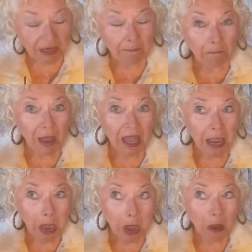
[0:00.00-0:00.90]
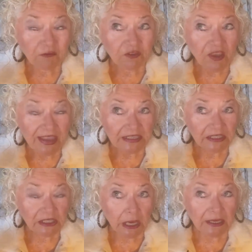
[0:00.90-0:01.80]
my
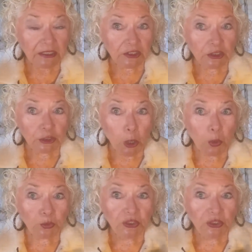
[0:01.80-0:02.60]
face is so